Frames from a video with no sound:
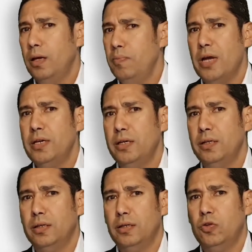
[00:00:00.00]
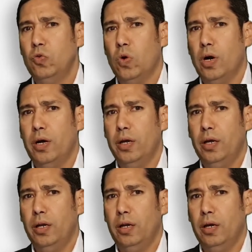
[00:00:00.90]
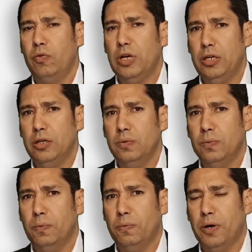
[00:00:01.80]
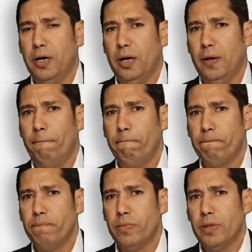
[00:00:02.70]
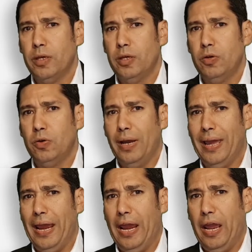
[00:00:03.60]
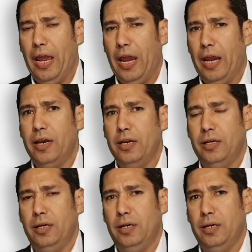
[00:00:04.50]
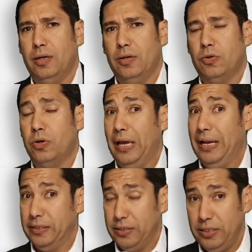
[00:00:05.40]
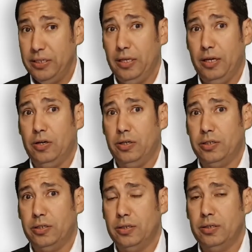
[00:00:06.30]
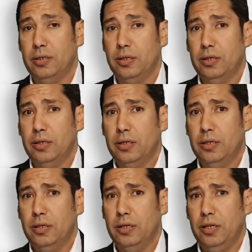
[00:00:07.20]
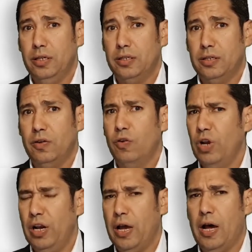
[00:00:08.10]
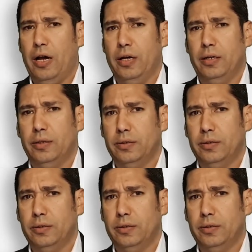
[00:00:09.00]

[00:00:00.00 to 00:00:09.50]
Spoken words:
Imagine you are in a region where your energy or electricity cost is really high.